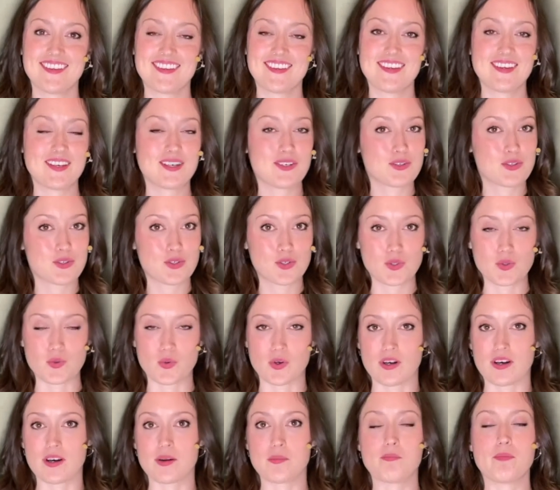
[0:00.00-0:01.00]

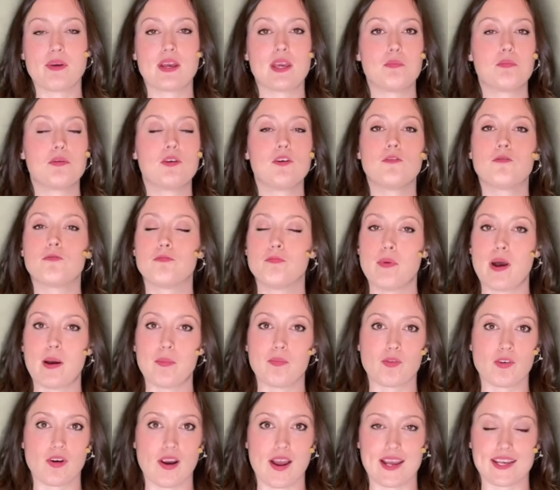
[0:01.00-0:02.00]
Sure, maybe you've
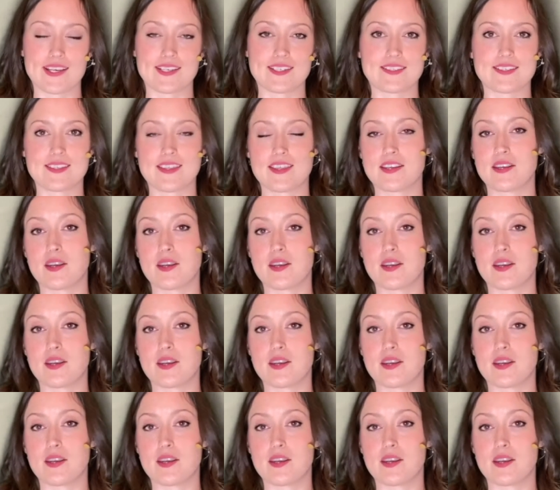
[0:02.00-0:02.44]
memorized the